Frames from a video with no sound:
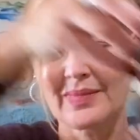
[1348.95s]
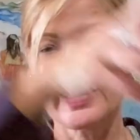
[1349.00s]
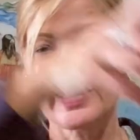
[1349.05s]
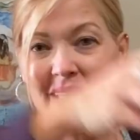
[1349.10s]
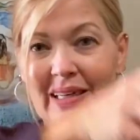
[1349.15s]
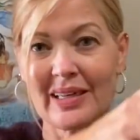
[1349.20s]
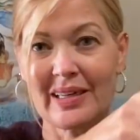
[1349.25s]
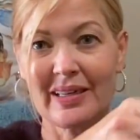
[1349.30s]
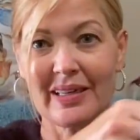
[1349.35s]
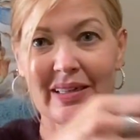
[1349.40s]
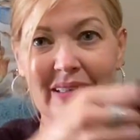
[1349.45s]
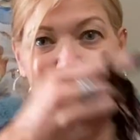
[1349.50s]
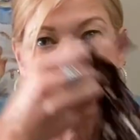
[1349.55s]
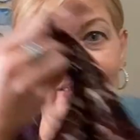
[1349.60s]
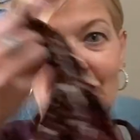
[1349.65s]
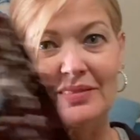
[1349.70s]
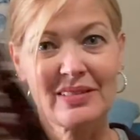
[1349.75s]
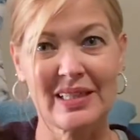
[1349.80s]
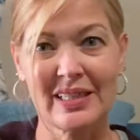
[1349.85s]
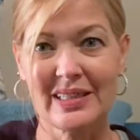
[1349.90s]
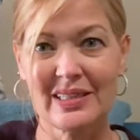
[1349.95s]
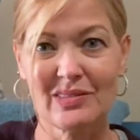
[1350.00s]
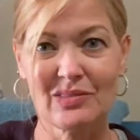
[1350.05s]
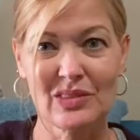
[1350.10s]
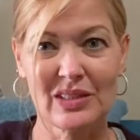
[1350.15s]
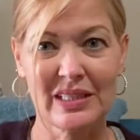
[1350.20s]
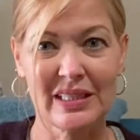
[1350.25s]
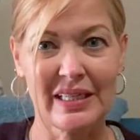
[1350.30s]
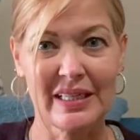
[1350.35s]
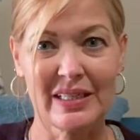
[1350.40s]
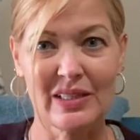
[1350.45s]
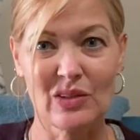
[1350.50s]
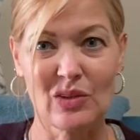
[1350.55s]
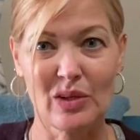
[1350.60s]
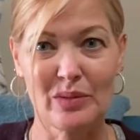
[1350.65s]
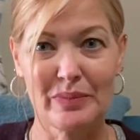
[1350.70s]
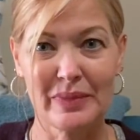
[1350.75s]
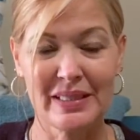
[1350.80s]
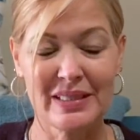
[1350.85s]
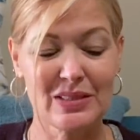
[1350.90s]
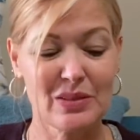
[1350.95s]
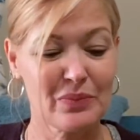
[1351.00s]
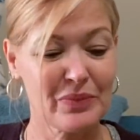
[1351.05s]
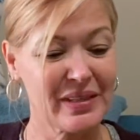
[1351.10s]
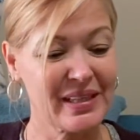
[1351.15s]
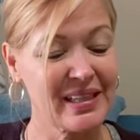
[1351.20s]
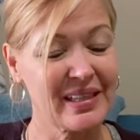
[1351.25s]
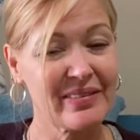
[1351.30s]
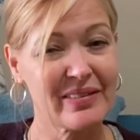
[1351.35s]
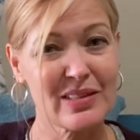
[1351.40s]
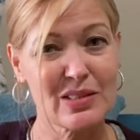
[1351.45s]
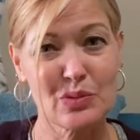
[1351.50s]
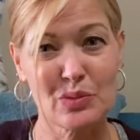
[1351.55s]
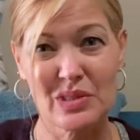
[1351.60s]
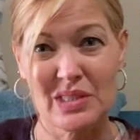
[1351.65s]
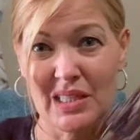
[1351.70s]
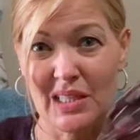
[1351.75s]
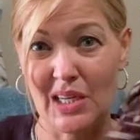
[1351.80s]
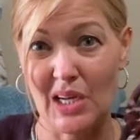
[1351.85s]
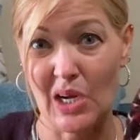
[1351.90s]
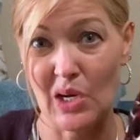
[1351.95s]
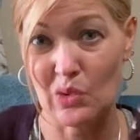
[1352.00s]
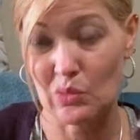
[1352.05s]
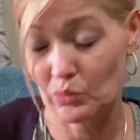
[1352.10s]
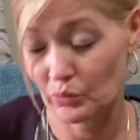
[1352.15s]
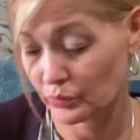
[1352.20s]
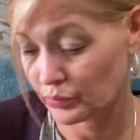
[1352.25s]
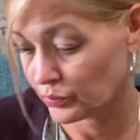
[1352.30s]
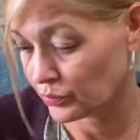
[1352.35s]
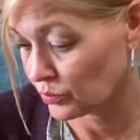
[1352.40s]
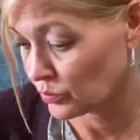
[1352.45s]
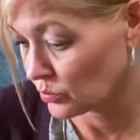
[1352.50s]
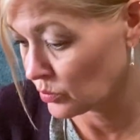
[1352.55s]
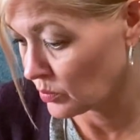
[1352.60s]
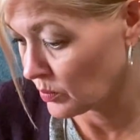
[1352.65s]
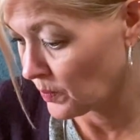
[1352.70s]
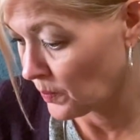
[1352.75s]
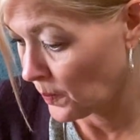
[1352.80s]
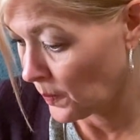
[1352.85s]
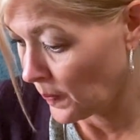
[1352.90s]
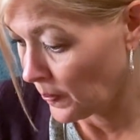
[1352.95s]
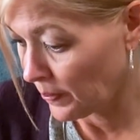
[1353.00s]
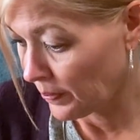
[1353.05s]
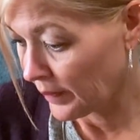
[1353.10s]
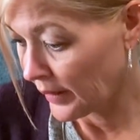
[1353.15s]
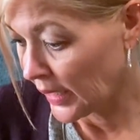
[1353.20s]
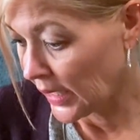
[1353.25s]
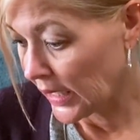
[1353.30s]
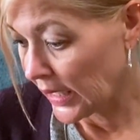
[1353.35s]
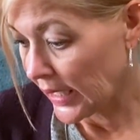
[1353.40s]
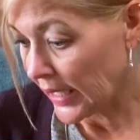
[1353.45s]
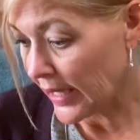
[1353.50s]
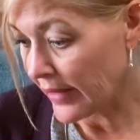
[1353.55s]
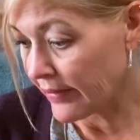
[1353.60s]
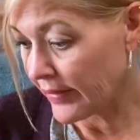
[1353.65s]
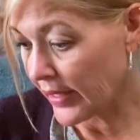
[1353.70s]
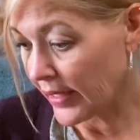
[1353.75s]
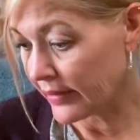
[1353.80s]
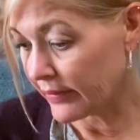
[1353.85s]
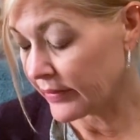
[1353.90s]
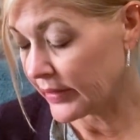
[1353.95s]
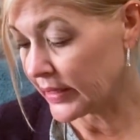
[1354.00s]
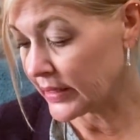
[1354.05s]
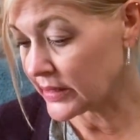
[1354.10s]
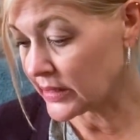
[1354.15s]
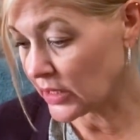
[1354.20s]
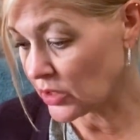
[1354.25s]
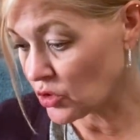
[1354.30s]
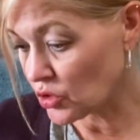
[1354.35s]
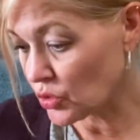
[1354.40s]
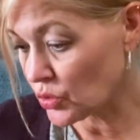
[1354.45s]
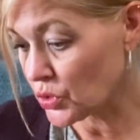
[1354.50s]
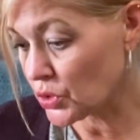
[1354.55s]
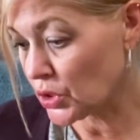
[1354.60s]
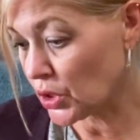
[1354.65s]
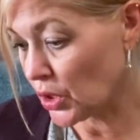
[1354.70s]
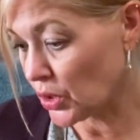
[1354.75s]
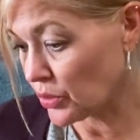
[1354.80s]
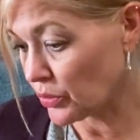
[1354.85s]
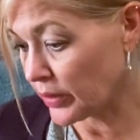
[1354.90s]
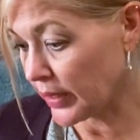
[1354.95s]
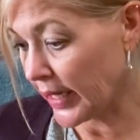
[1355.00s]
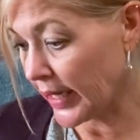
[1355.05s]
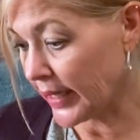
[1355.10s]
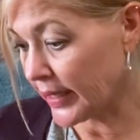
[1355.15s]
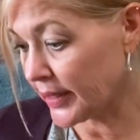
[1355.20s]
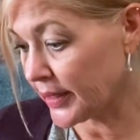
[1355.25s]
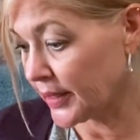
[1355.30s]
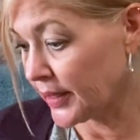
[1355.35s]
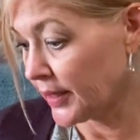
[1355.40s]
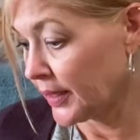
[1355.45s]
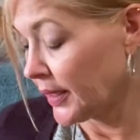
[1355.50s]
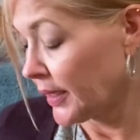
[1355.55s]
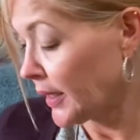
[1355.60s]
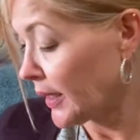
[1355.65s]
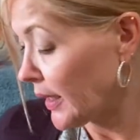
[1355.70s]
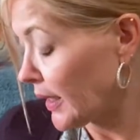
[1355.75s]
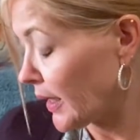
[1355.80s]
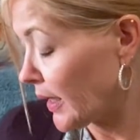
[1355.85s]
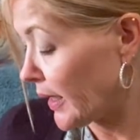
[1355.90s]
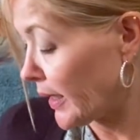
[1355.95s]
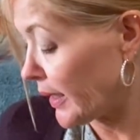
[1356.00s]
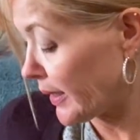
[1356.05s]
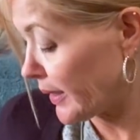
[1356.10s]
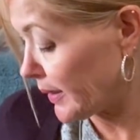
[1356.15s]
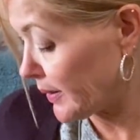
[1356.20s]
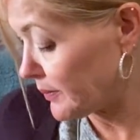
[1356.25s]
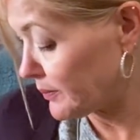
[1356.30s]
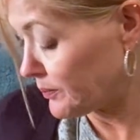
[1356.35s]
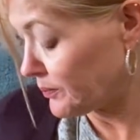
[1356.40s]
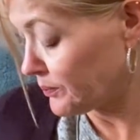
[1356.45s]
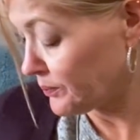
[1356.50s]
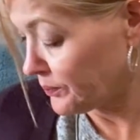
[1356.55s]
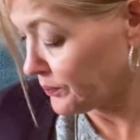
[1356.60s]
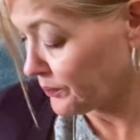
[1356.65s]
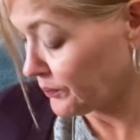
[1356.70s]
Yeah, I don't I didn't really like it on me. So I'm thinking this one's a no. And then the Essentials turtleneck um,